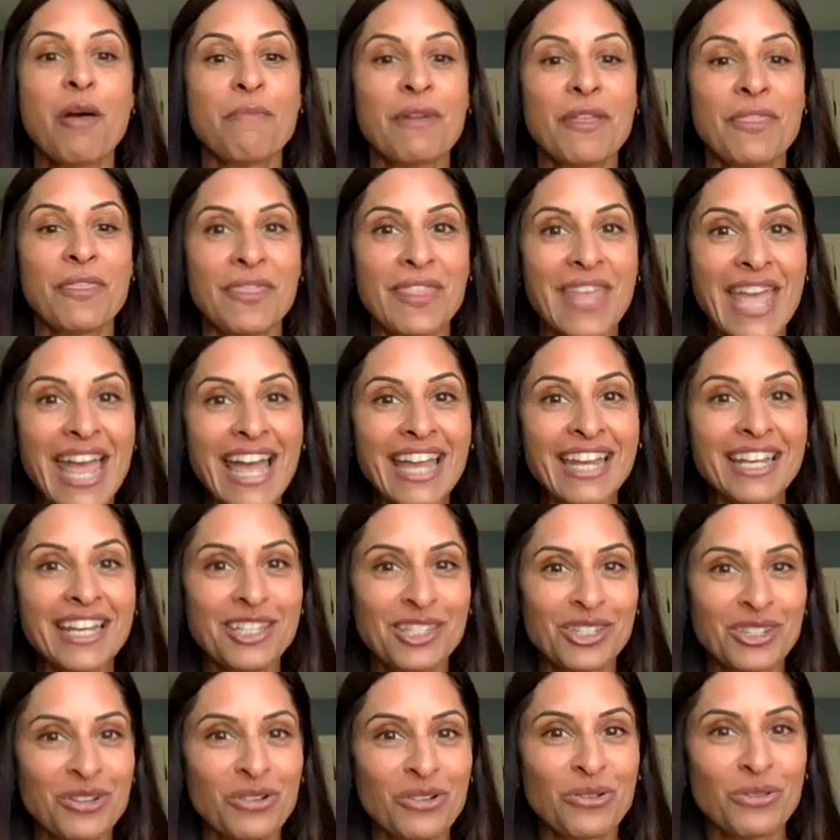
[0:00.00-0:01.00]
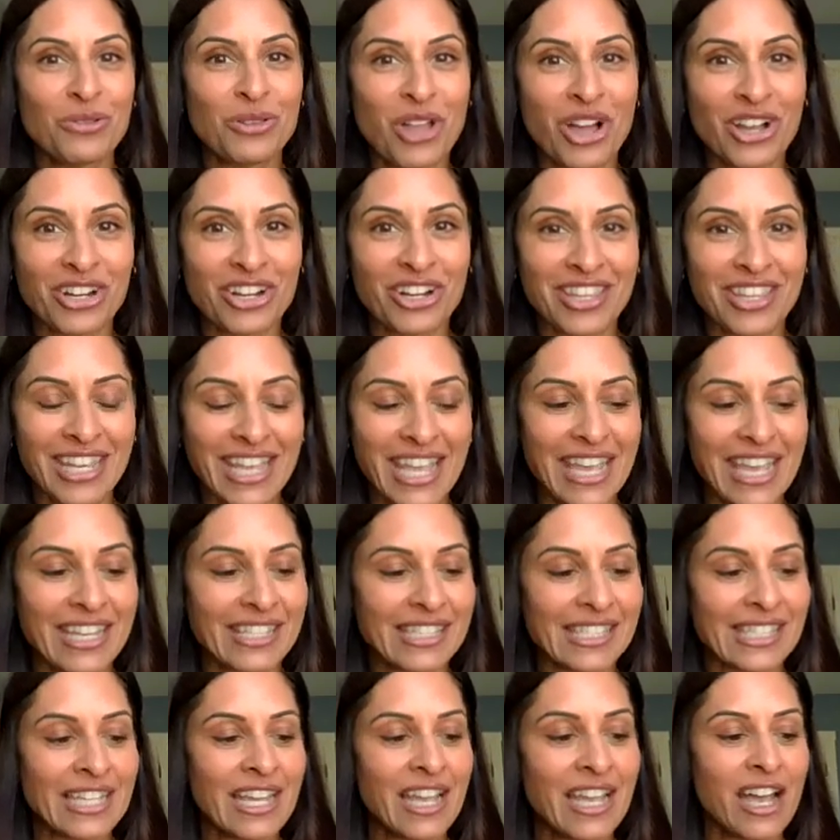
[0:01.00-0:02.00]
But that is no longer the
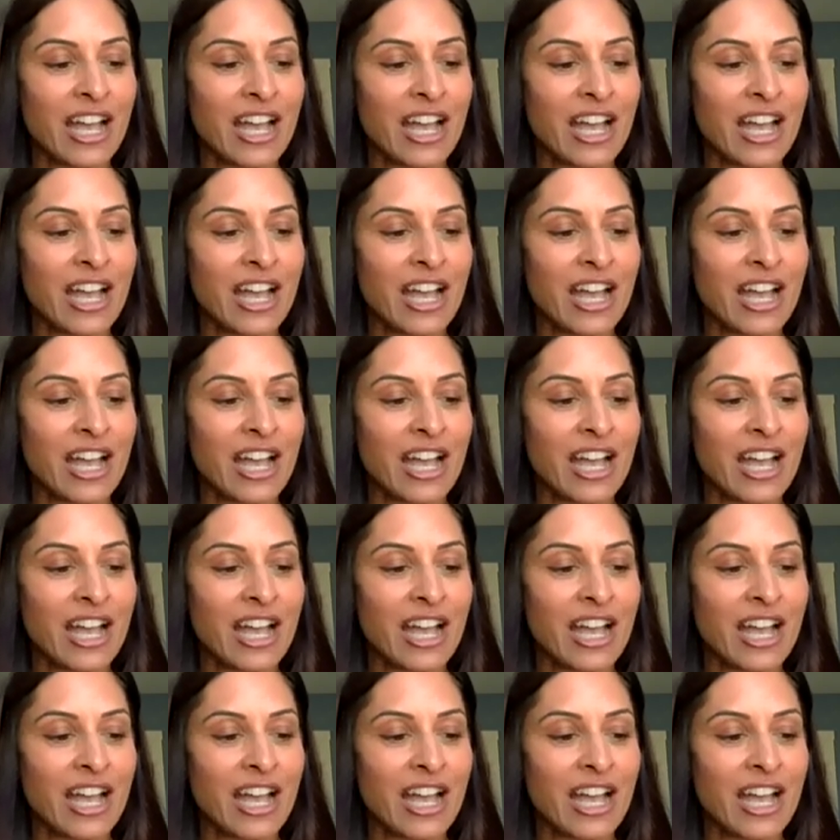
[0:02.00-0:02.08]
case.